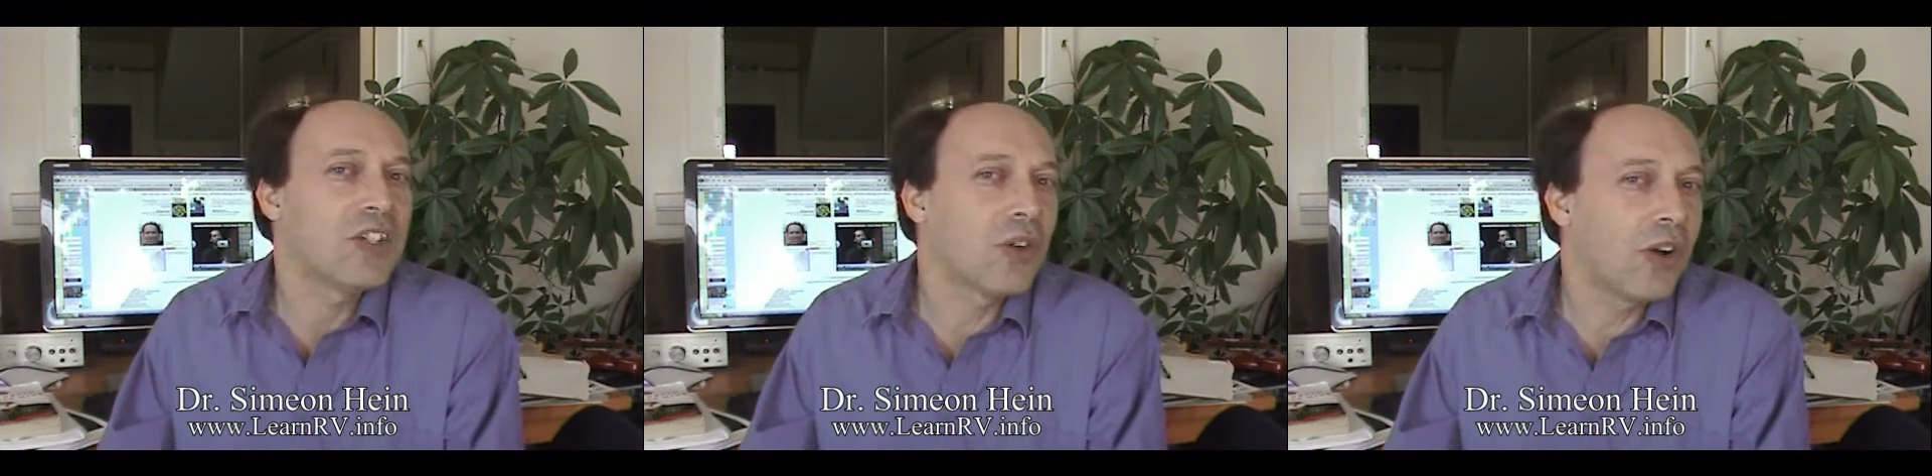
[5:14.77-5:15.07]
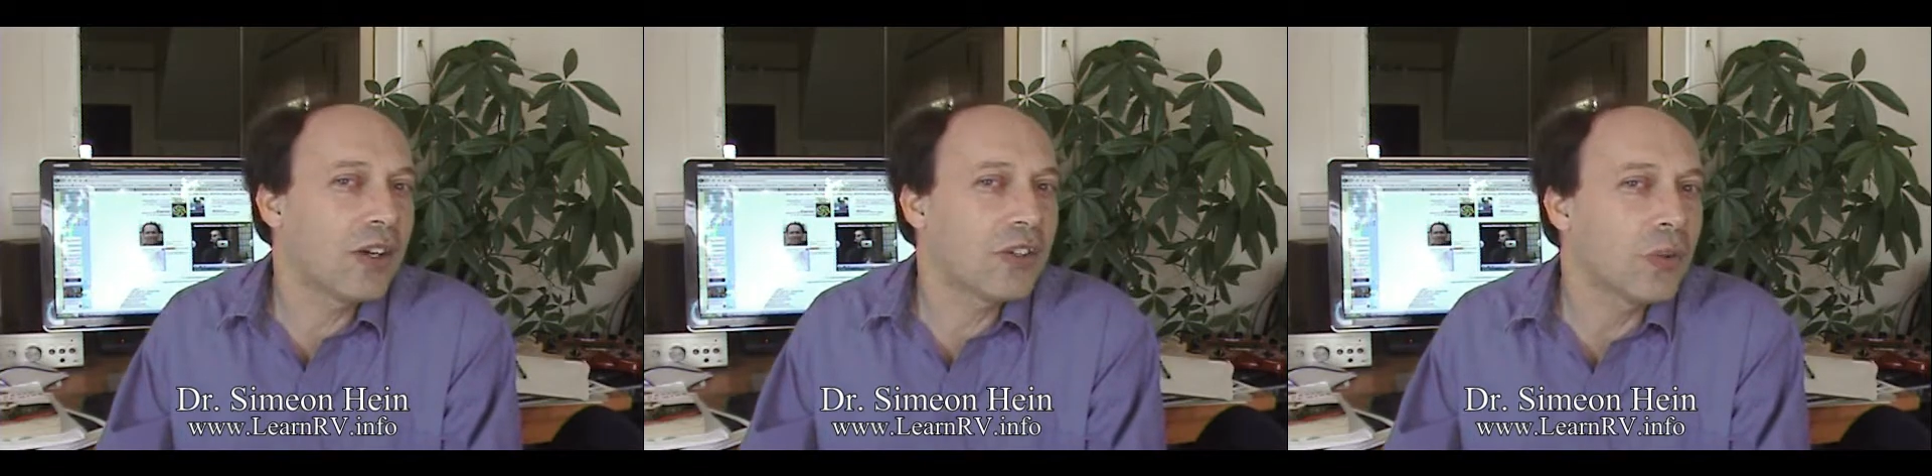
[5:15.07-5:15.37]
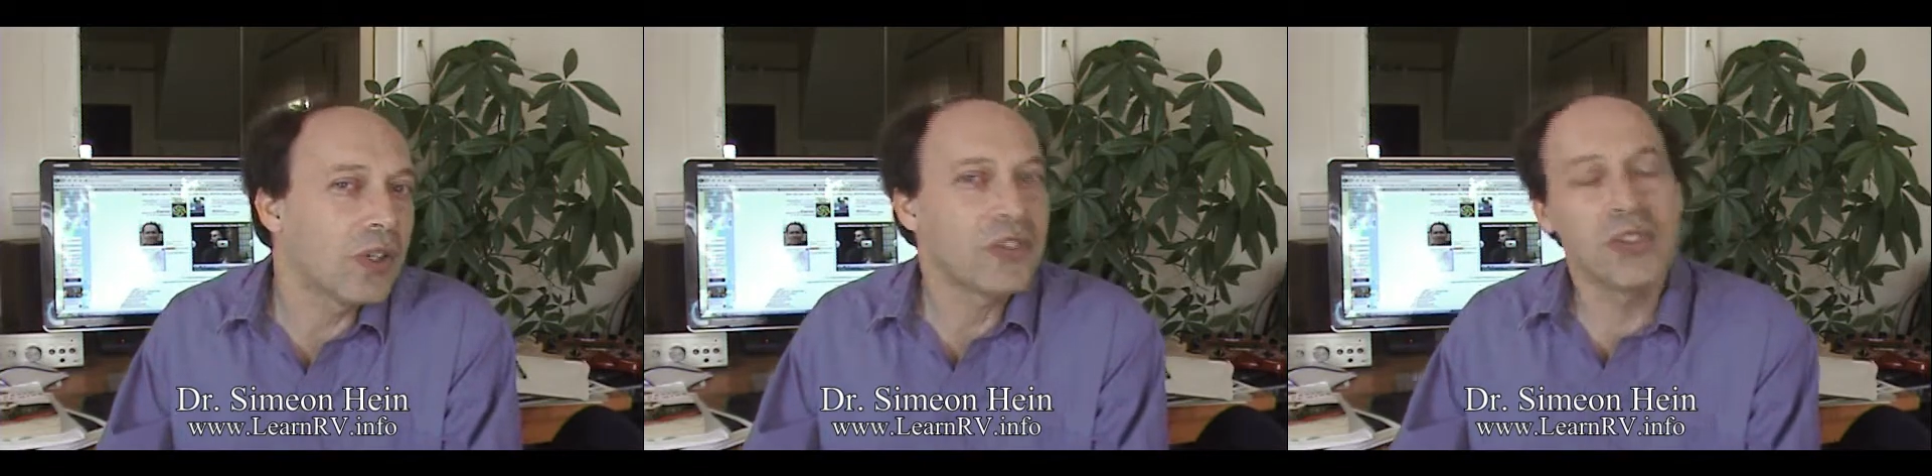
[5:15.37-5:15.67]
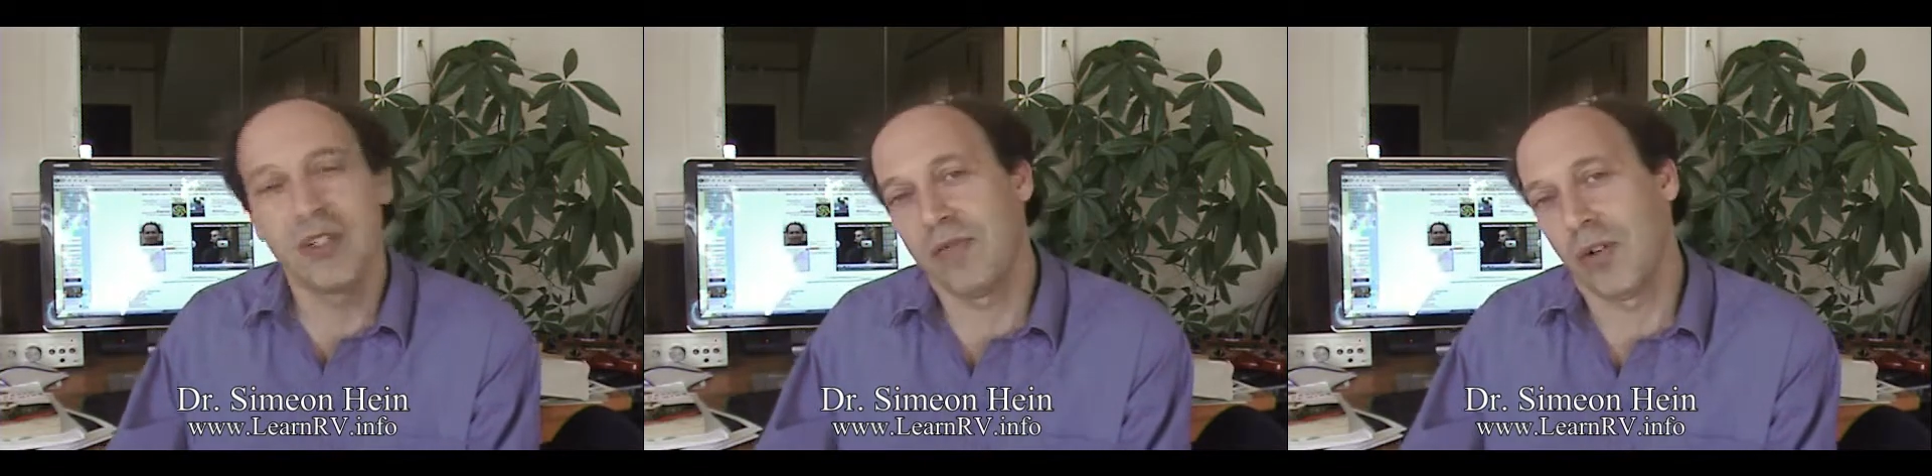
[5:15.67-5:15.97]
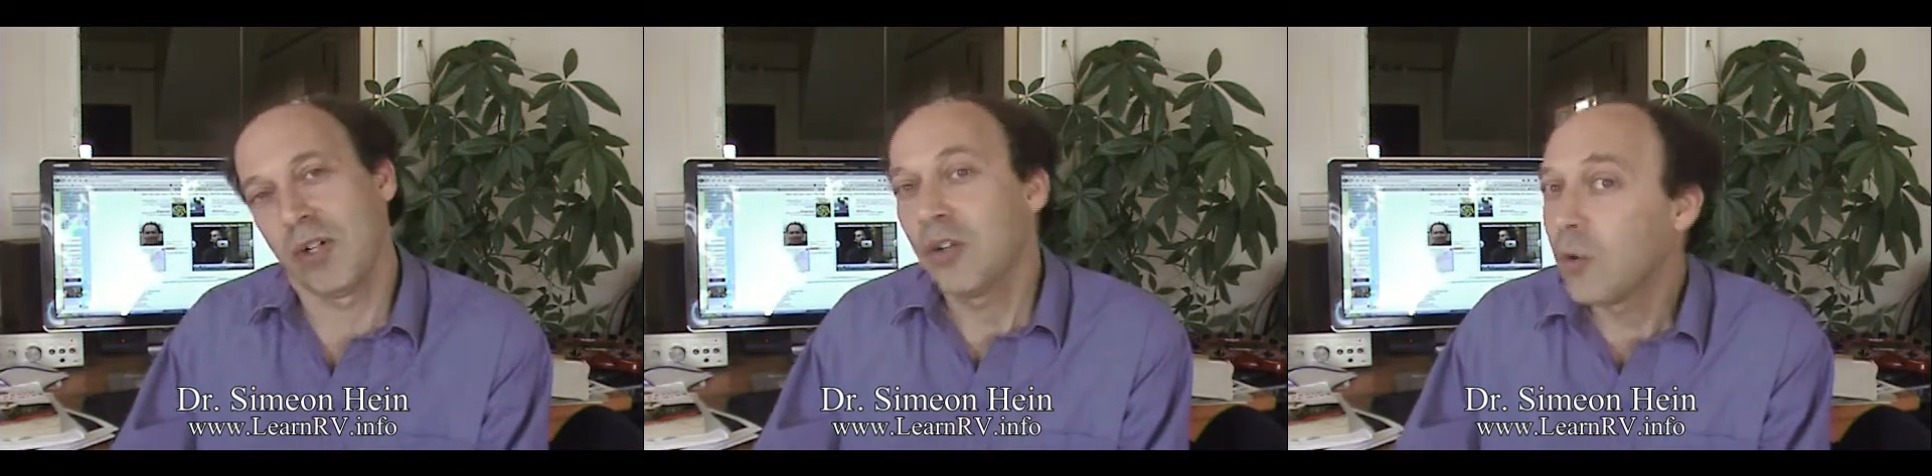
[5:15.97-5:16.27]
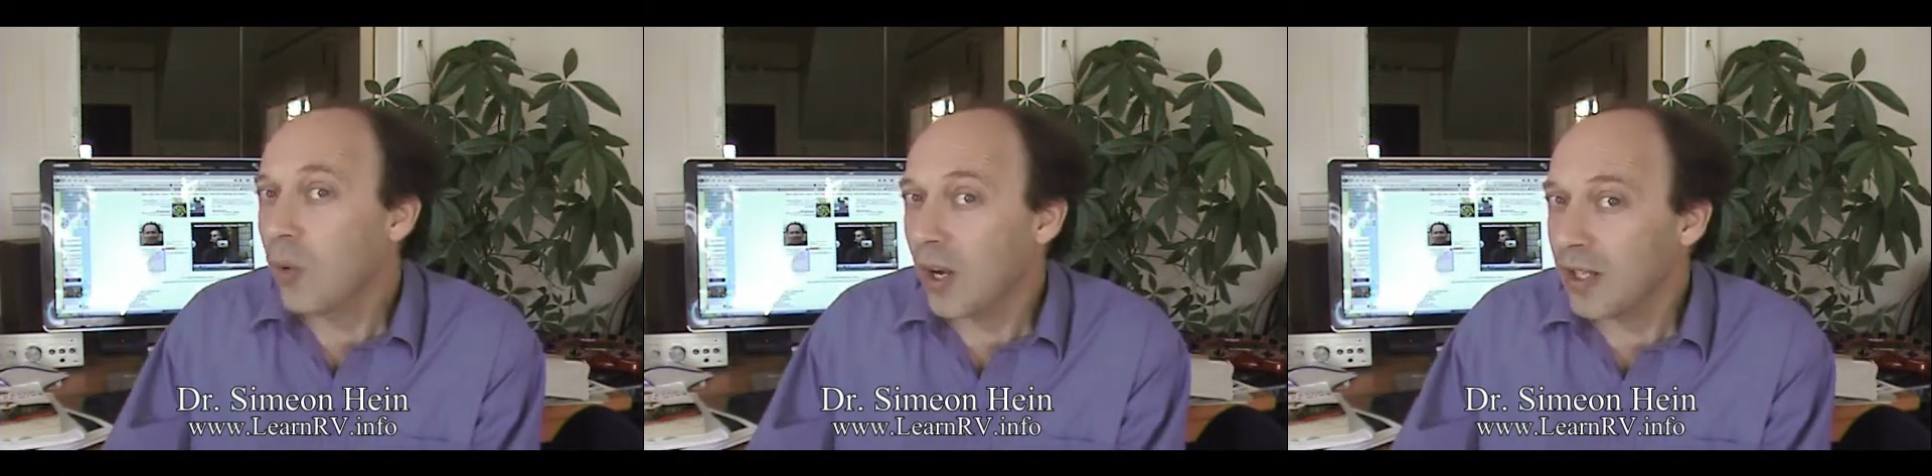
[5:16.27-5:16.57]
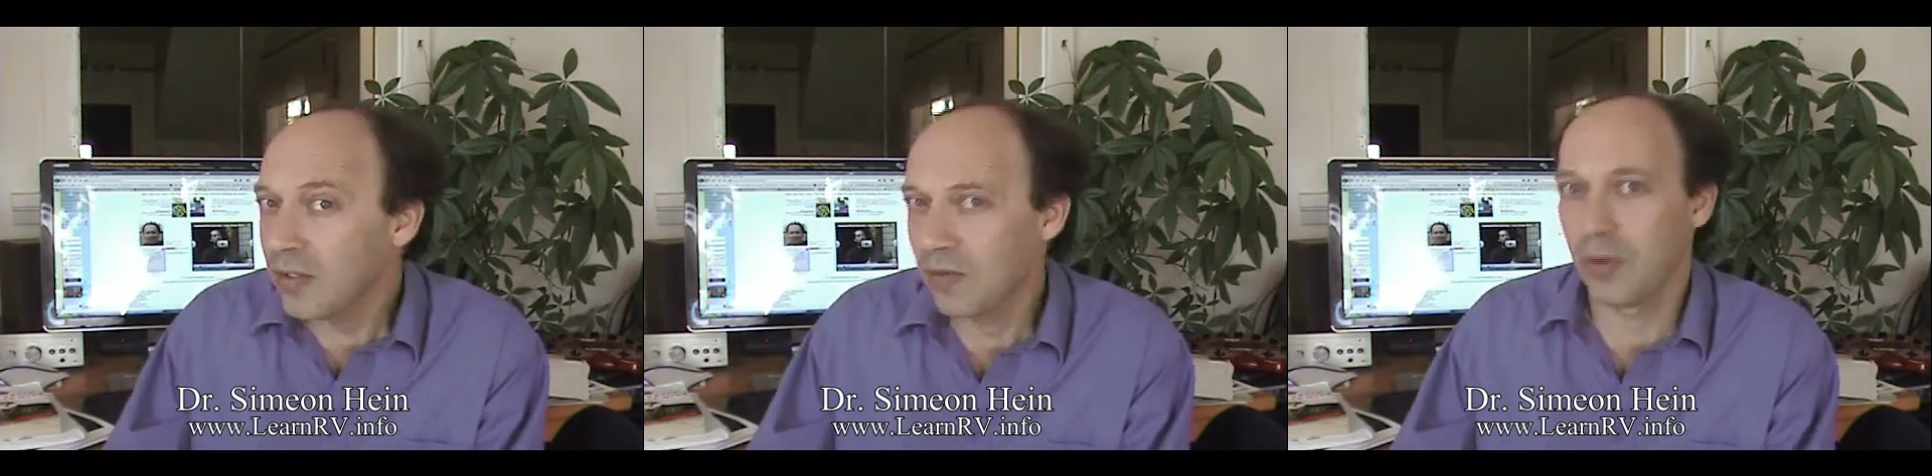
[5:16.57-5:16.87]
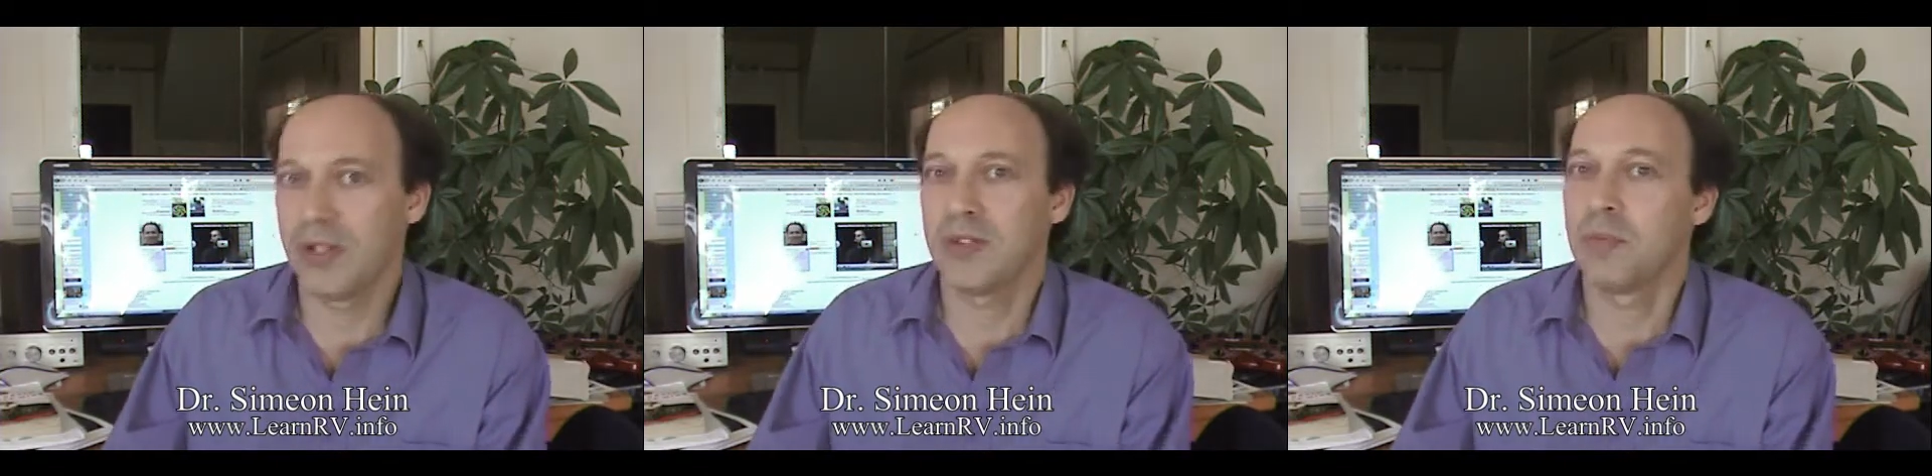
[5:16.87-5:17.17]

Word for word: talk to us in a very quiet voice